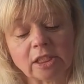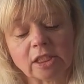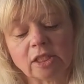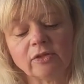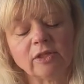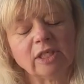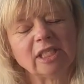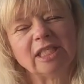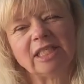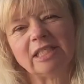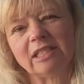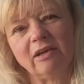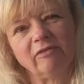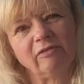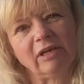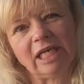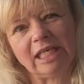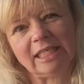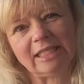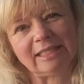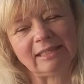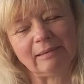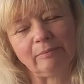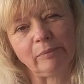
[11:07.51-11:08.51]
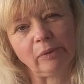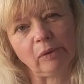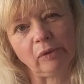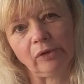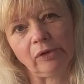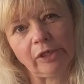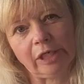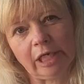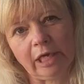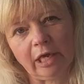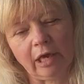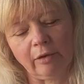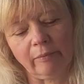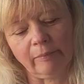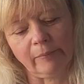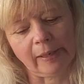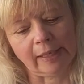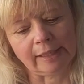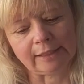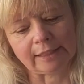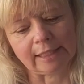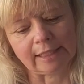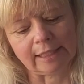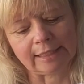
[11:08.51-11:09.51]
So this is a really simple honeycomb
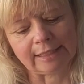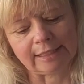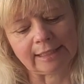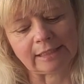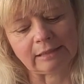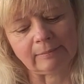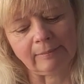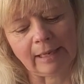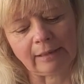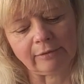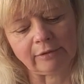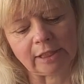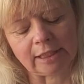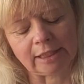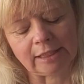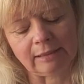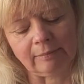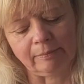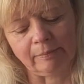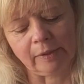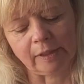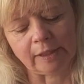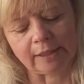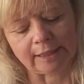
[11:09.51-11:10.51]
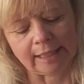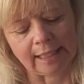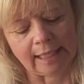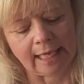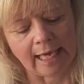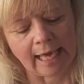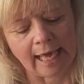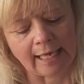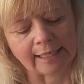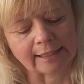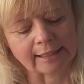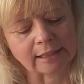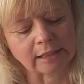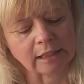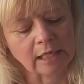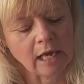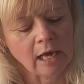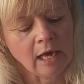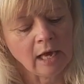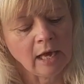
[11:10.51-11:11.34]
pattern. This is about as simple as it gets.